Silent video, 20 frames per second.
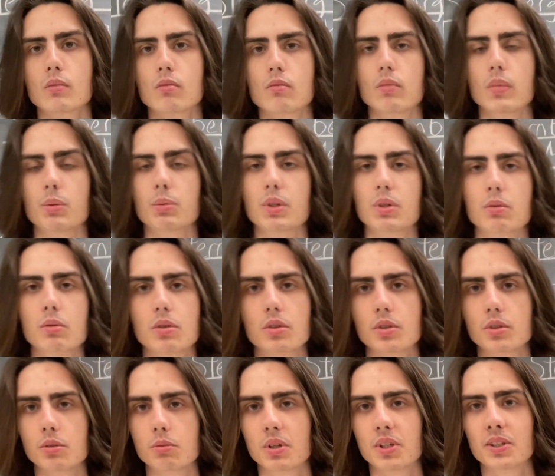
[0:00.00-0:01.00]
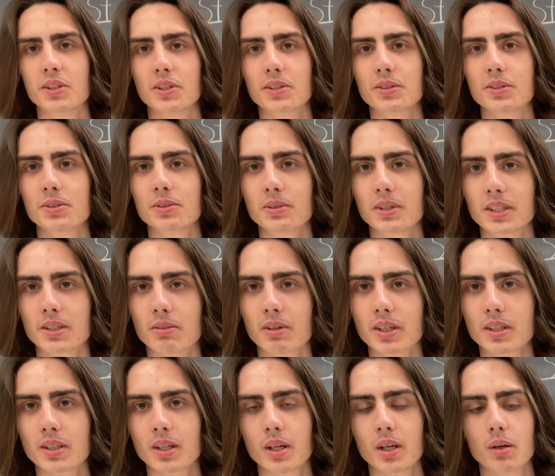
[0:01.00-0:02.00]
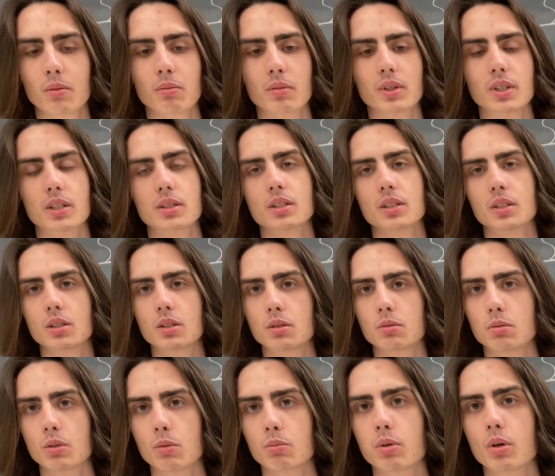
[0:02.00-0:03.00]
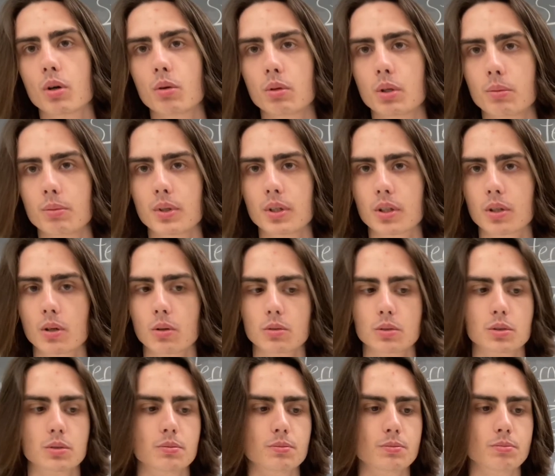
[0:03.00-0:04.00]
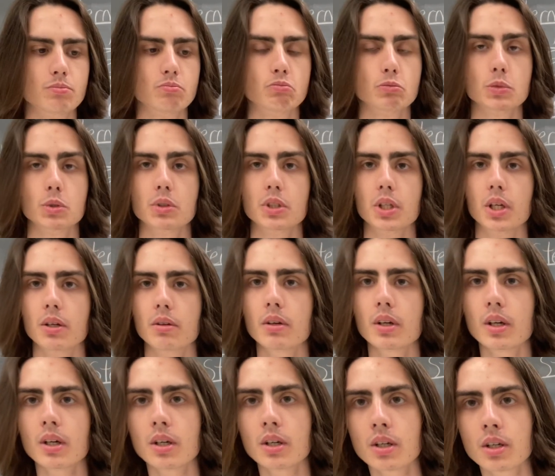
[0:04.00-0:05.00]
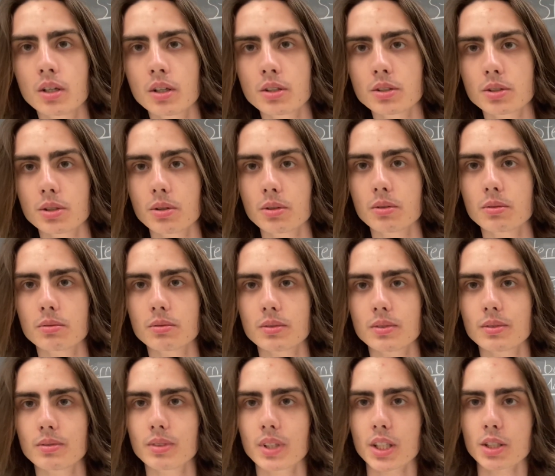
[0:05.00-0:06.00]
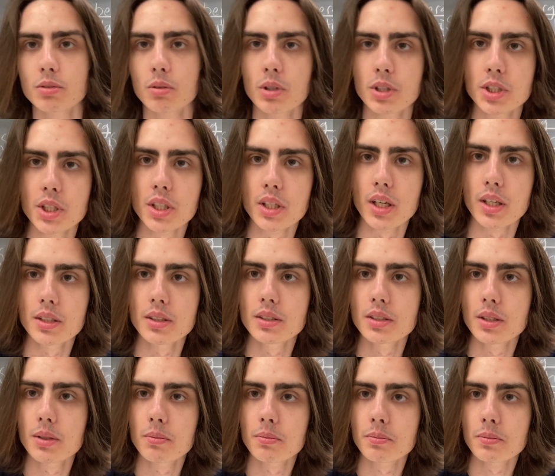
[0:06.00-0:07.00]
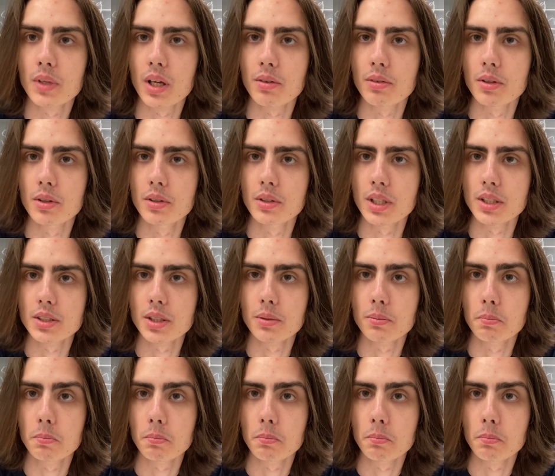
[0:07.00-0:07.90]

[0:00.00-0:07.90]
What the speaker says: Maybe you will not do it right, but I think it will probably be close. So thanks for watching, guys. Have a nice day.